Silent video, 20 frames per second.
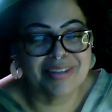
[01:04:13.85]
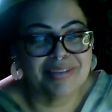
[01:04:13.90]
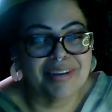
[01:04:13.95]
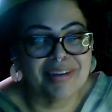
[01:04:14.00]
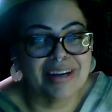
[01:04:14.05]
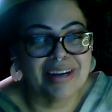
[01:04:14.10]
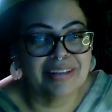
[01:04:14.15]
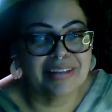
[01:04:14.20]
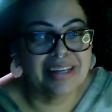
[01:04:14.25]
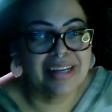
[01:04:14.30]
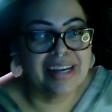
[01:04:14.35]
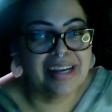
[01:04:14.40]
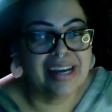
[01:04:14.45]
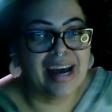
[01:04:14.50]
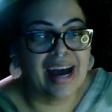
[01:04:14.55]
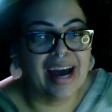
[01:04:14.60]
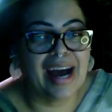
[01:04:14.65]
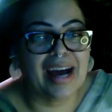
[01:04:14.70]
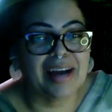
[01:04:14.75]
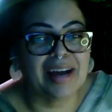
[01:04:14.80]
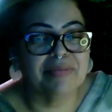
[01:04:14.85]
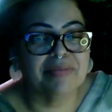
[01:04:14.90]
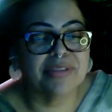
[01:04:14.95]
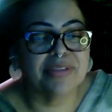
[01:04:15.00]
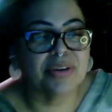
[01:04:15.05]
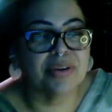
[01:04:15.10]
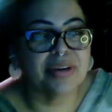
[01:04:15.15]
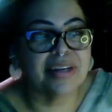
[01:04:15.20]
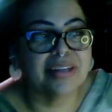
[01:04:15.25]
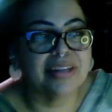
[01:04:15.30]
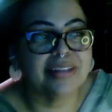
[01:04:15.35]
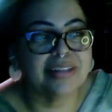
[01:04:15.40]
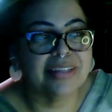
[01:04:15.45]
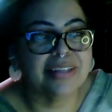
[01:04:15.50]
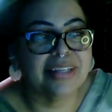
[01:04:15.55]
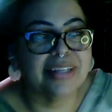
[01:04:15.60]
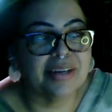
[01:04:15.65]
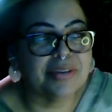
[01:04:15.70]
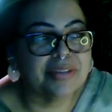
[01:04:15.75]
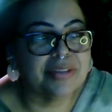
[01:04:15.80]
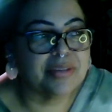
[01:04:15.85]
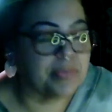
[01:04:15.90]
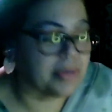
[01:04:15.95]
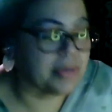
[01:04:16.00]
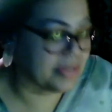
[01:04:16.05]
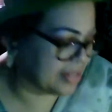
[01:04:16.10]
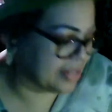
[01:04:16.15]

right? So it's supposed to